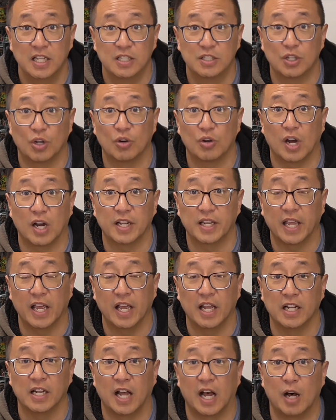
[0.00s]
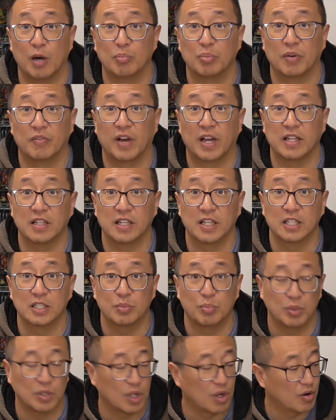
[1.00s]
So again, I'll provide
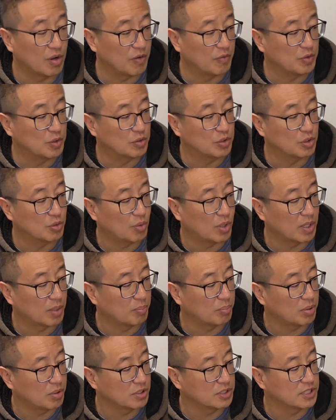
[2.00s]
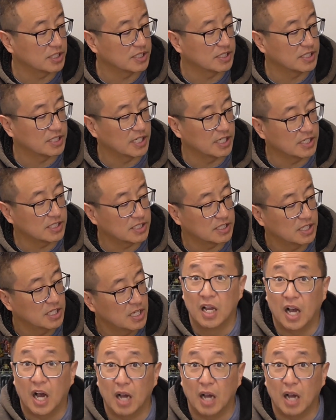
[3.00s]
links below if you do want to purchase this.